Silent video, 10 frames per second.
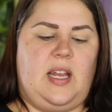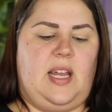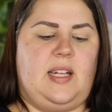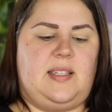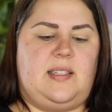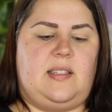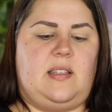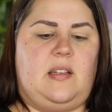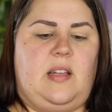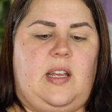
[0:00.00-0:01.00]
It's
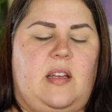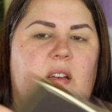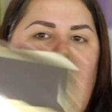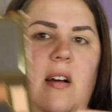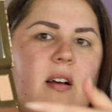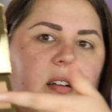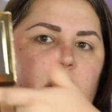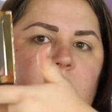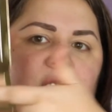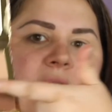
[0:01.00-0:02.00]
like
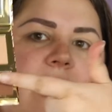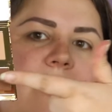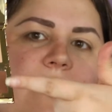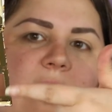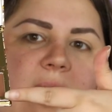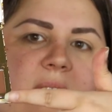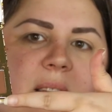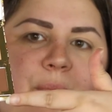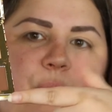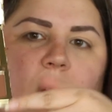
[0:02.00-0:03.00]
shadows and
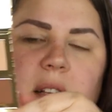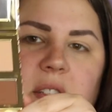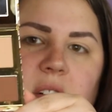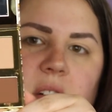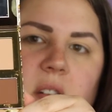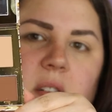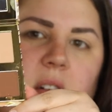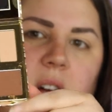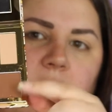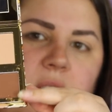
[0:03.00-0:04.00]
some bronzer
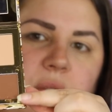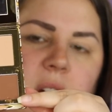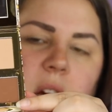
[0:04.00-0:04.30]
contoury